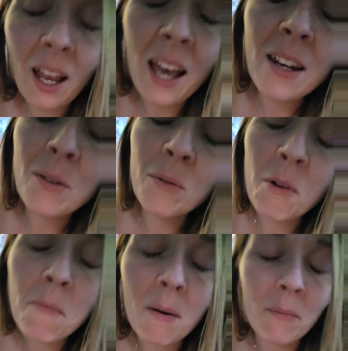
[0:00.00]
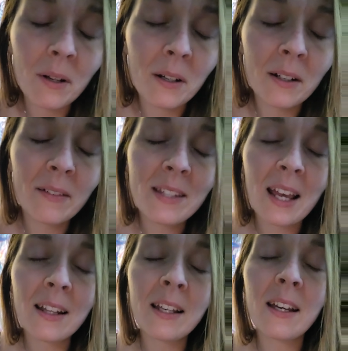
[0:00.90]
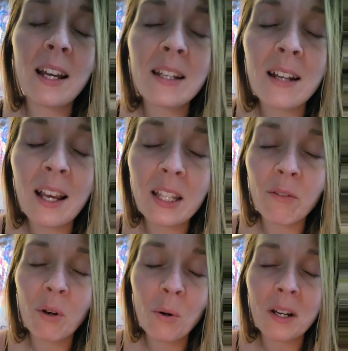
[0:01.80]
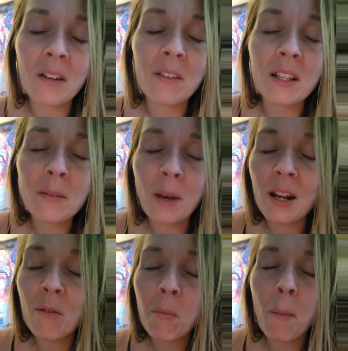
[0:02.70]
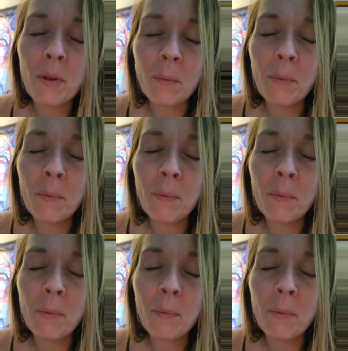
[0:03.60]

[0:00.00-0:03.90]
I don't remember, sadly, I did not get the recording of this, but I don't remember the